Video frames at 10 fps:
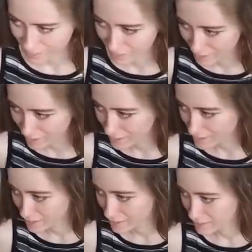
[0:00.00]
Ooh.
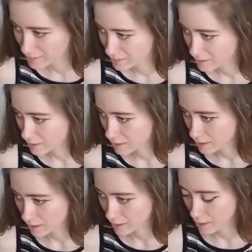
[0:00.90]

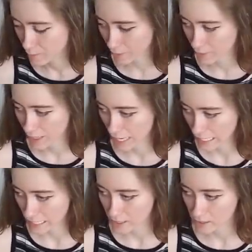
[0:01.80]
Uh, about
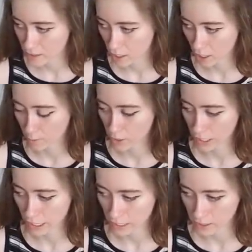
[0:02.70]
80 in the hard-boiled
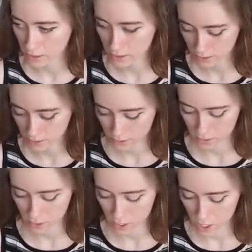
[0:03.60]
egg.
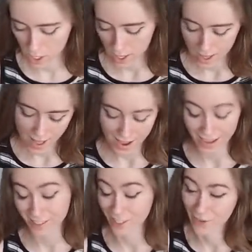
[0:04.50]
I
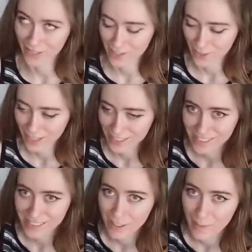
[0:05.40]
actually know what this one
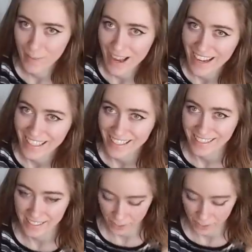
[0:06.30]
is because I remember adding it because